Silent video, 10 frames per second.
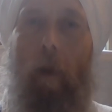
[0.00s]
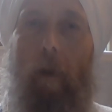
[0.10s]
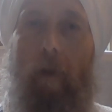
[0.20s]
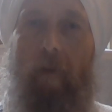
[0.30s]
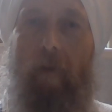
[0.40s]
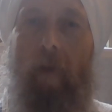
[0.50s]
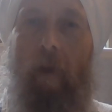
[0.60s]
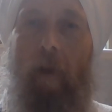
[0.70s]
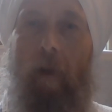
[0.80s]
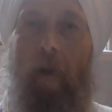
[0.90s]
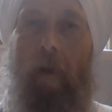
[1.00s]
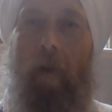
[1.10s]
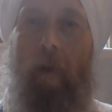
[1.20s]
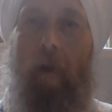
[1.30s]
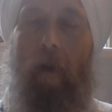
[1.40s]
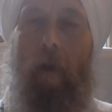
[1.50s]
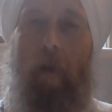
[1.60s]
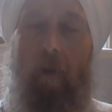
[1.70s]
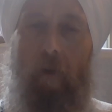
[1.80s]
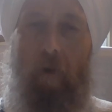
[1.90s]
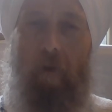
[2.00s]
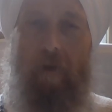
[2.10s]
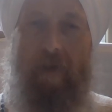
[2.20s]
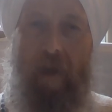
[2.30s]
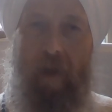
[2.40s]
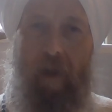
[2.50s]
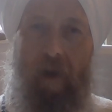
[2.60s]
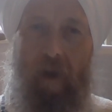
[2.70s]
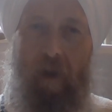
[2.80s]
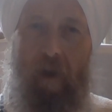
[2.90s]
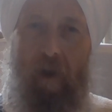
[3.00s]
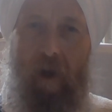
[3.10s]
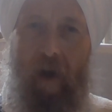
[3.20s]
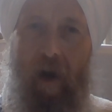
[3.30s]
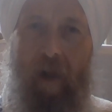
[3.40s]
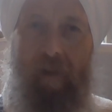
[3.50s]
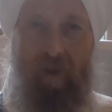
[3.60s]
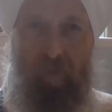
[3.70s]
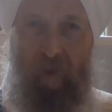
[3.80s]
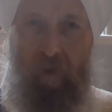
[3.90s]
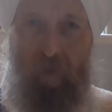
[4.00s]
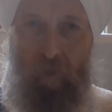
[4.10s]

There's alchemy.